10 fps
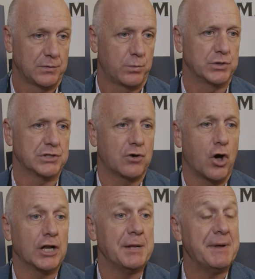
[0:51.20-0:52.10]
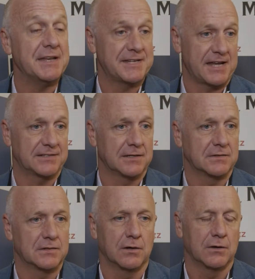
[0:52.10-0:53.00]
which has hardly been
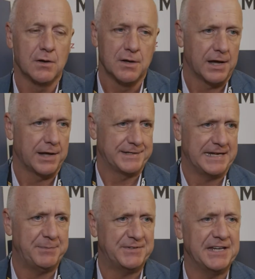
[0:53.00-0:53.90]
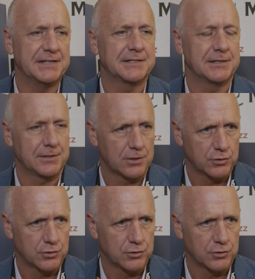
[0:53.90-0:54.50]
tested. So a deep-seated,